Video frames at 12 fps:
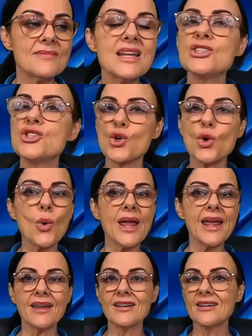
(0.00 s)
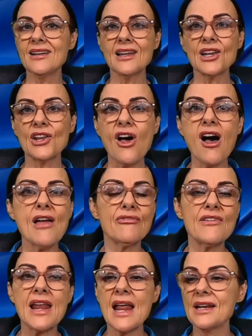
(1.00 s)
enjoying life,
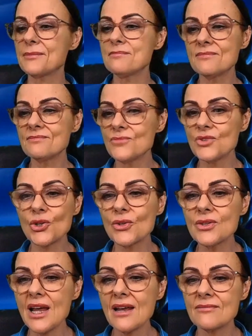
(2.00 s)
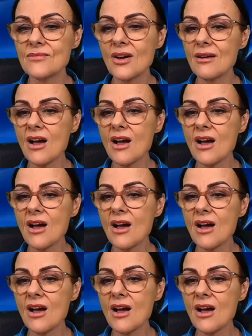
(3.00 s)
and you know,